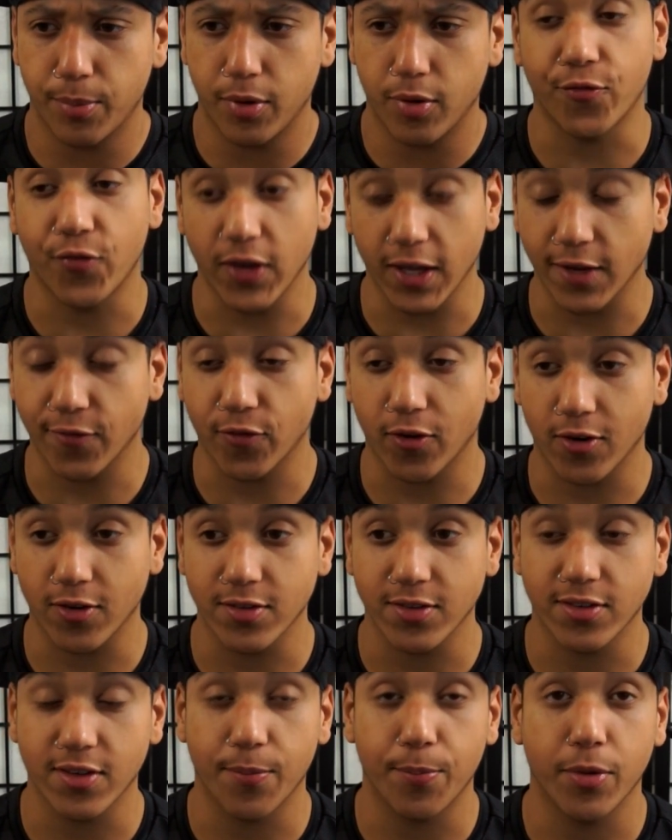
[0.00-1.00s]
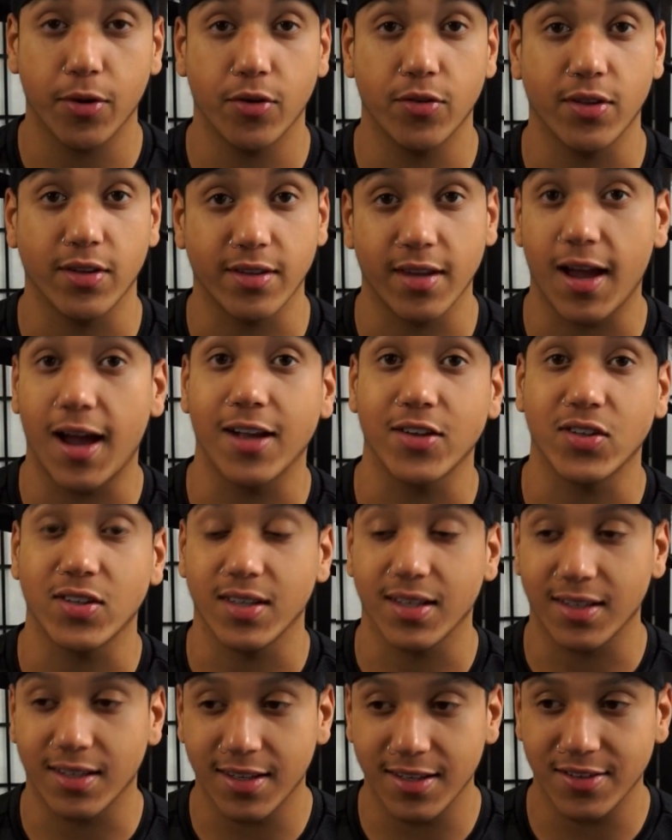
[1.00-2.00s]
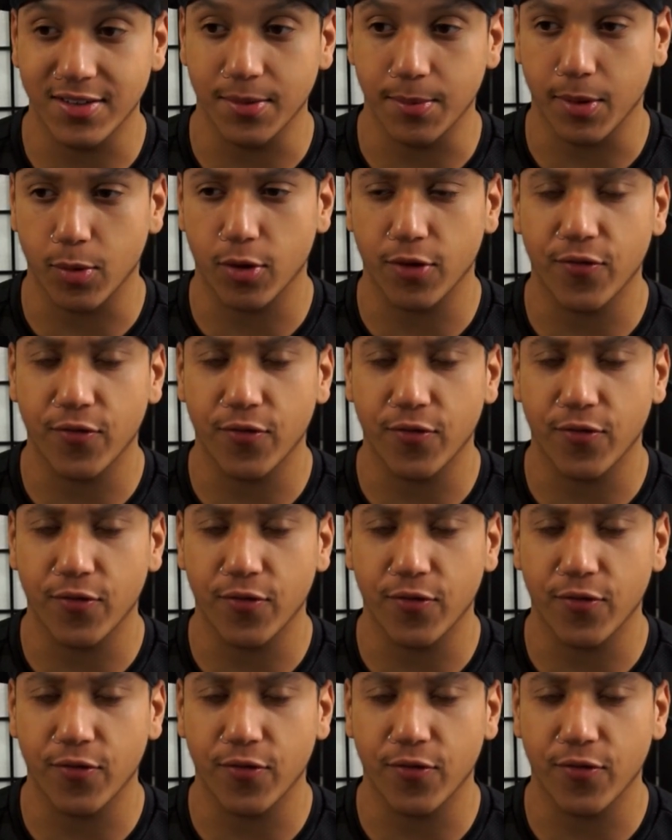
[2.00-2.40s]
the fake versions of both Itachi and Kizumi.